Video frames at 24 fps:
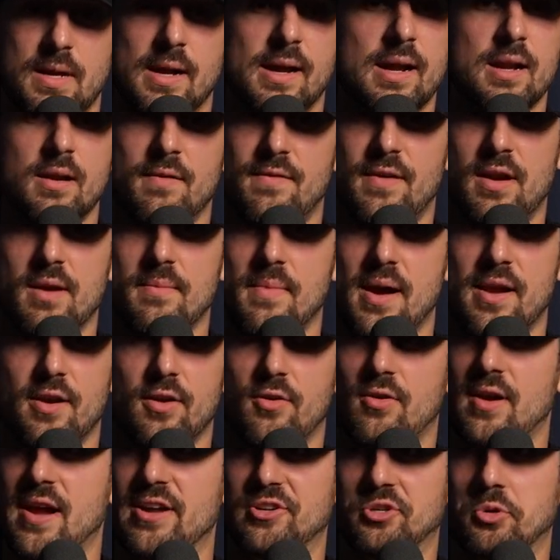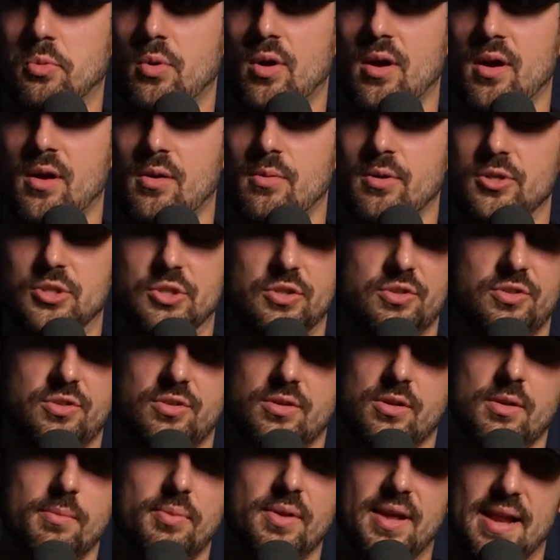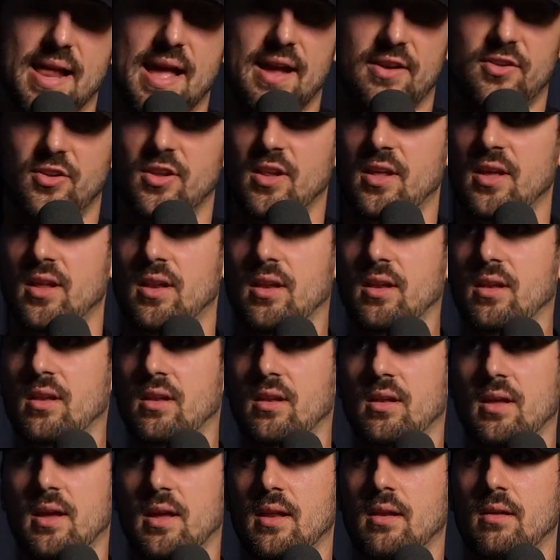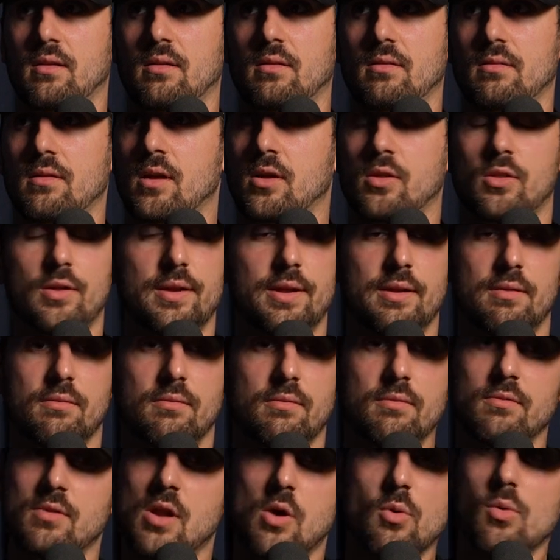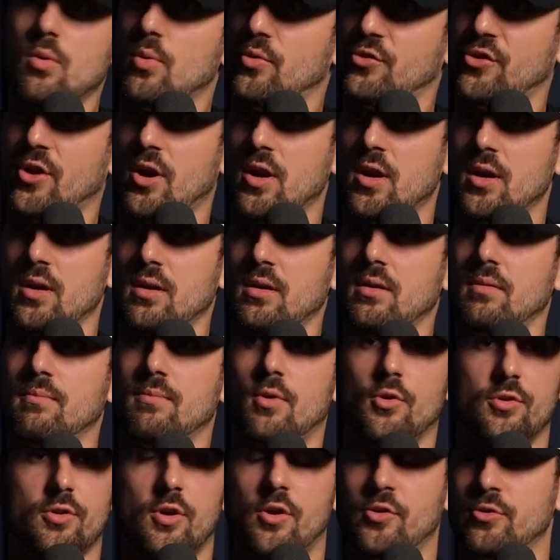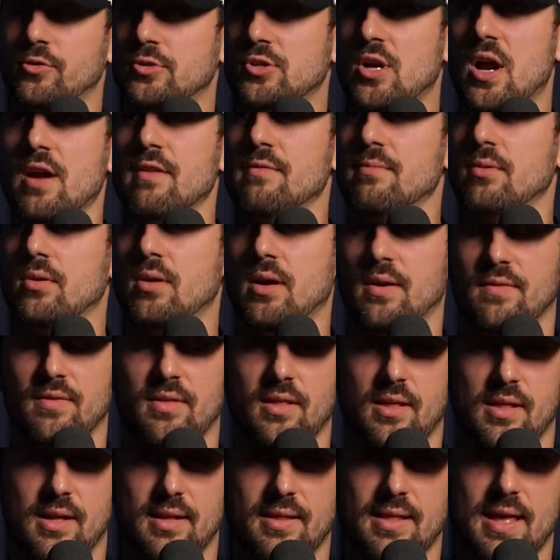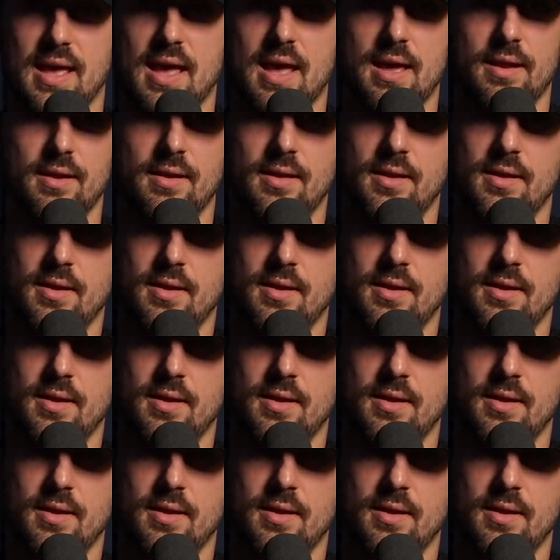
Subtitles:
I got in a very minor crash at work, which was a complete accident. And luckily, no one was hurt. Both cars were drivable, everything like that.